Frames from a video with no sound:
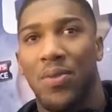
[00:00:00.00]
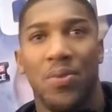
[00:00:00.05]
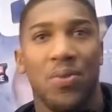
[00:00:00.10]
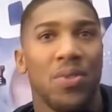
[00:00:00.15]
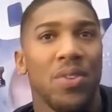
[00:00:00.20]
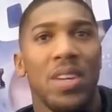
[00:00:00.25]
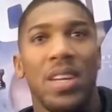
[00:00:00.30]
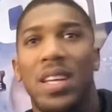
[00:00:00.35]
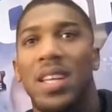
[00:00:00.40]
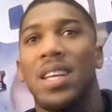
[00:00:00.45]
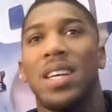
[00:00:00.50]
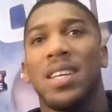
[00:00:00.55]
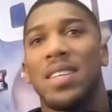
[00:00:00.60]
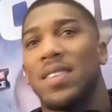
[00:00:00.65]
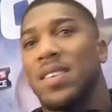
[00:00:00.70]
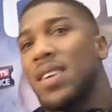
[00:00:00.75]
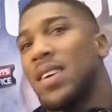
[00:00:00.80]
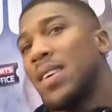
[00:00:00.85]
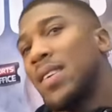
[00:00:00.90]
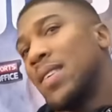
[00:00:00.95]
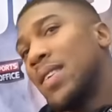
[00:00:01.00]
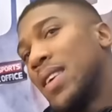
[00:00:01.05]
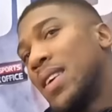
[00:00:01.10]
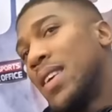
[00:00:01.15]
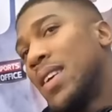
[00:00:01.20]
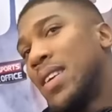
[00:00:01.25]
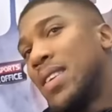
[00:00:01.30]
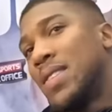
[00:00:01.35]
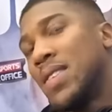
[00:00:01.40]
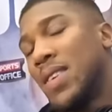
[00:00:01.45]
Three years ago.
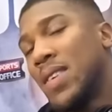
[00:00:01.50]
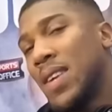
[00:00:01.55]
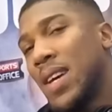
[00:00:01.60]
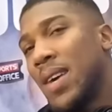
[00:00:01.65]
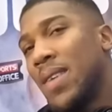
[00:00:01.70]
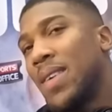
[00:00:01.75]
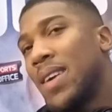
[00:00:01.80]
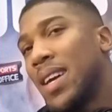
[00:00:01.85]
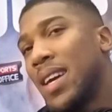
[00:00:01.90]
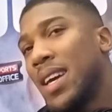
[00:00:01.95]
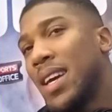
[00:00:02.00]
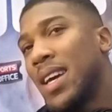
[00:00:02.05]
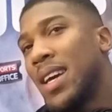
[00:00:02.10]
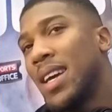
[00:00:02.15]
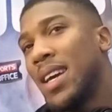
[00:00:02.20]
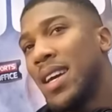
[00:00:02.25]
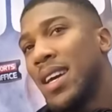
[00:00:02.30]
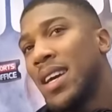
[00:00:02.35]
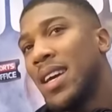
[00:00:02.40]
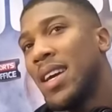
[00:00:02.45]
So now we're here.